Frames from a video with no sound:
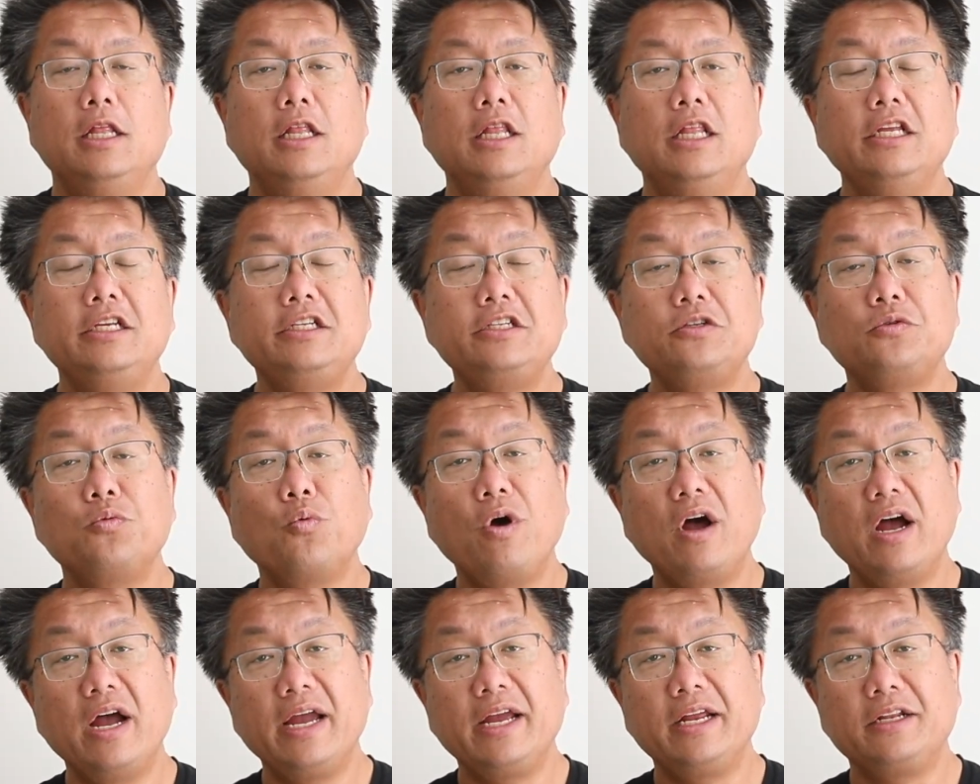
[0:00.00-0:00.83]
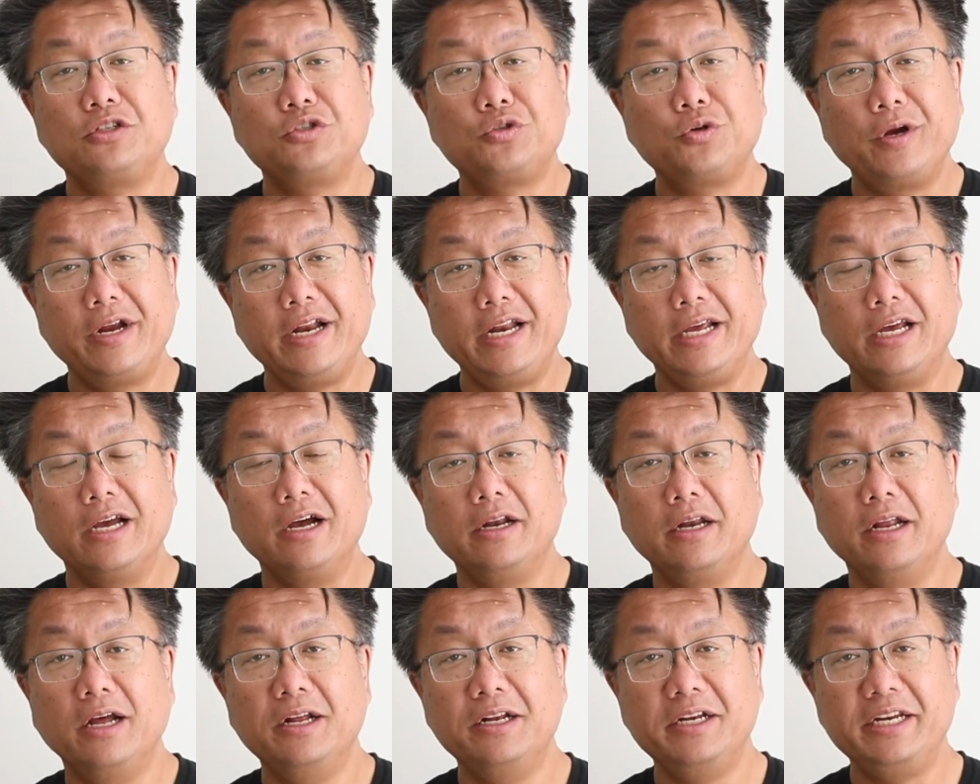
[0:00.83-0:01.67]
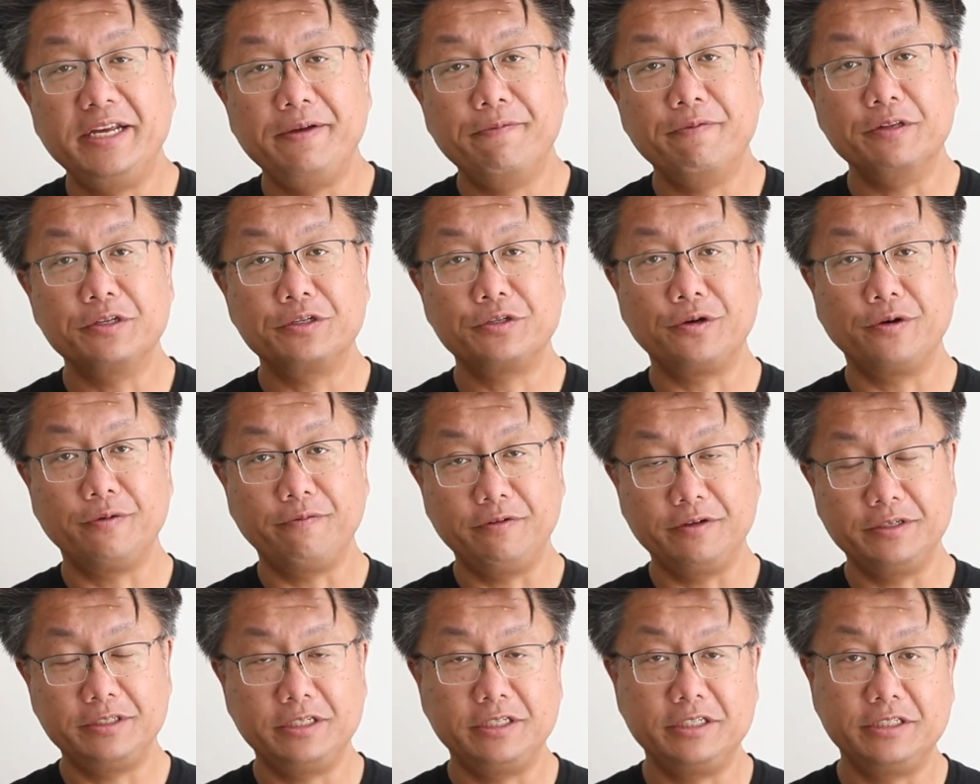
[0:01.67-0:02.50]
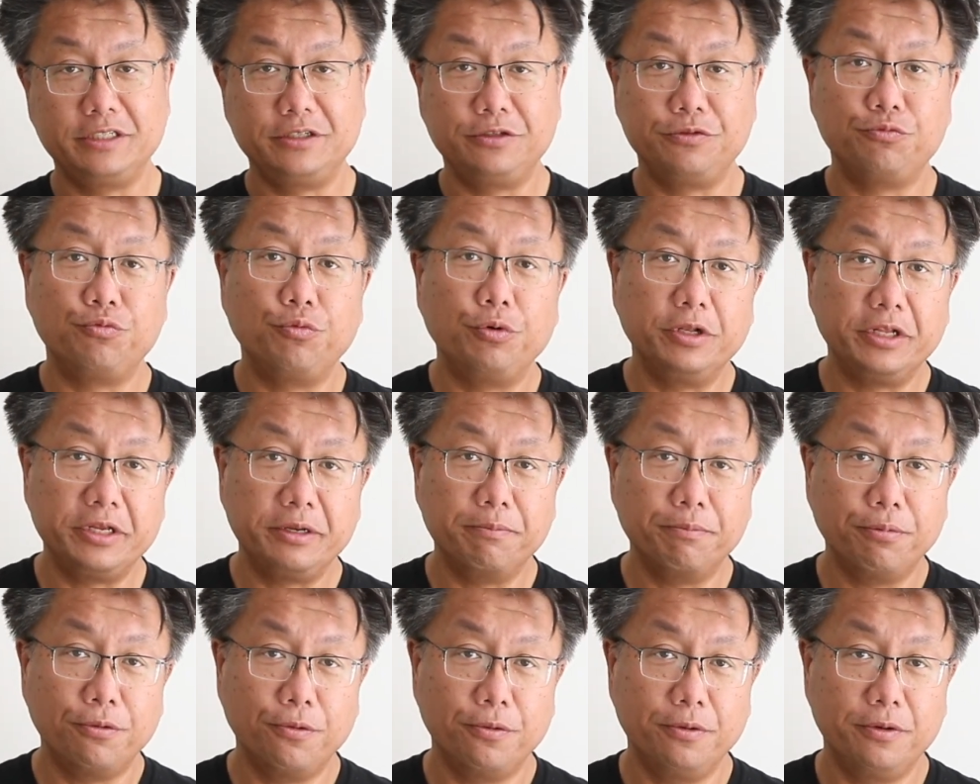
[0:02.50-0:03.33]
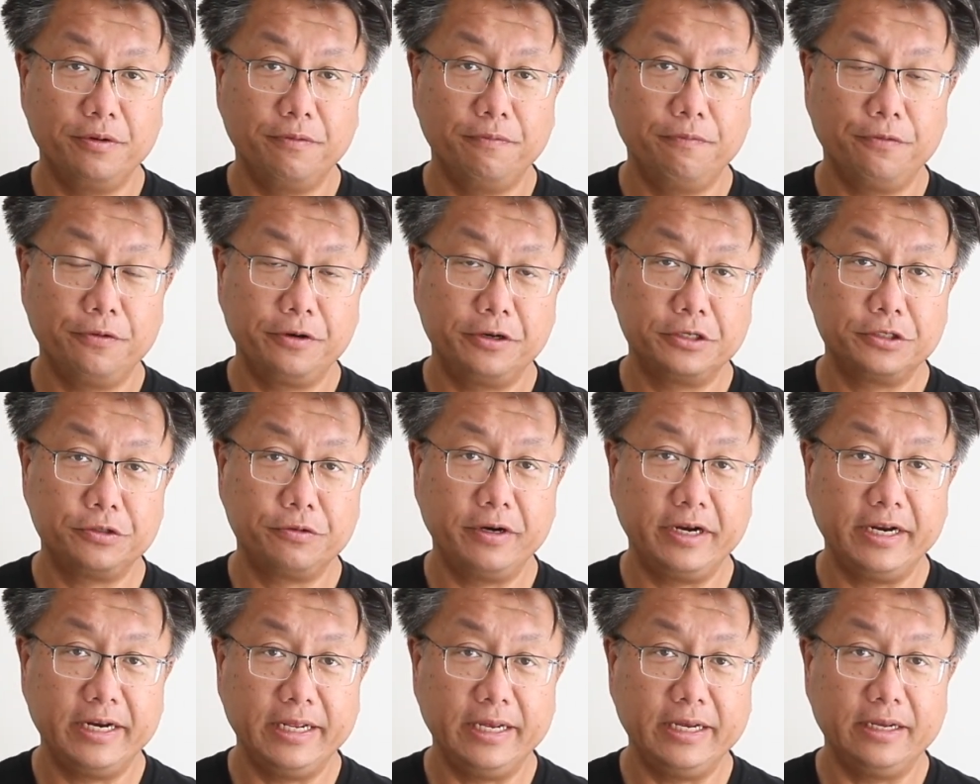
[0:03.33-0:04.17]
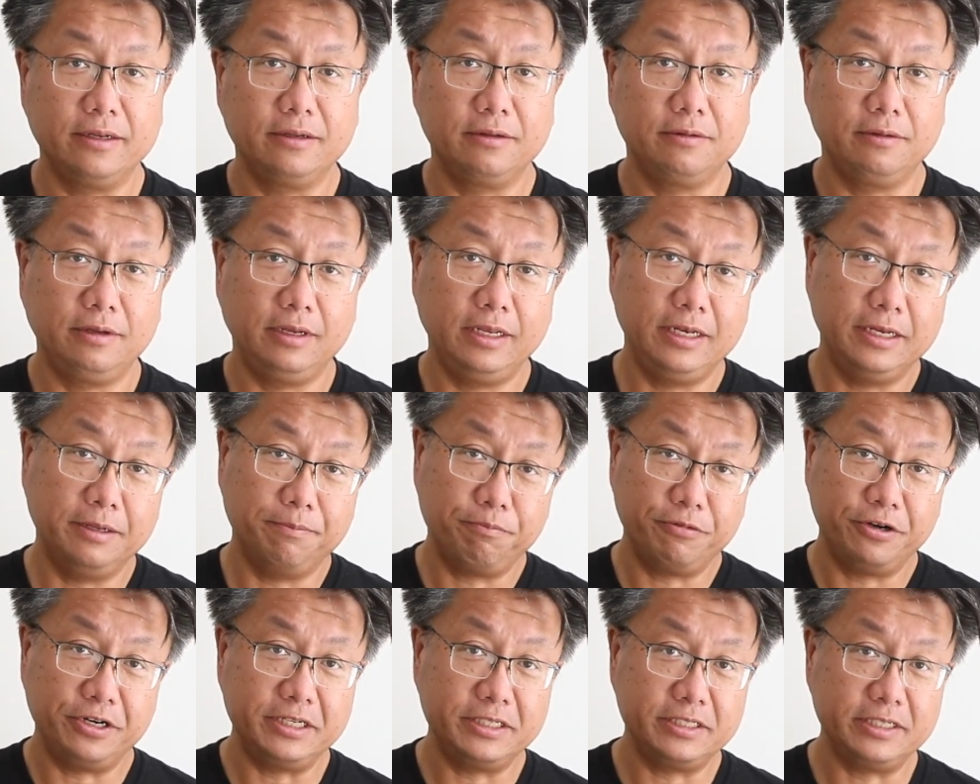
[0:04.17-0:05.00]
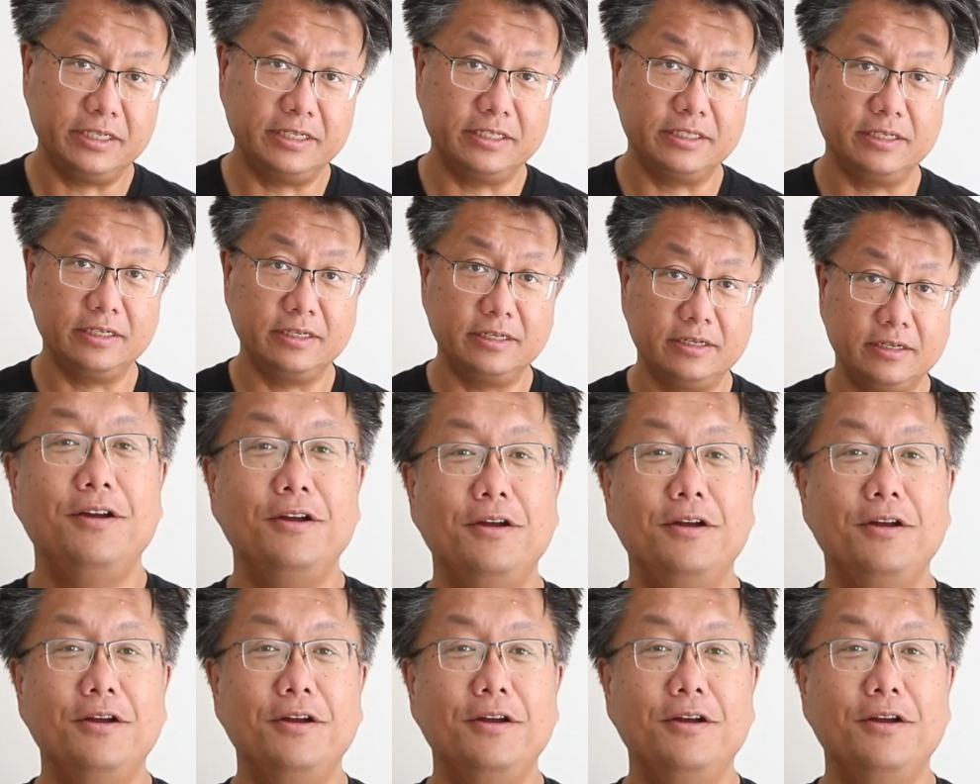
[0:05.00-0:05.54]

This is why training on uneven surfaces is really important for your training in the preseason.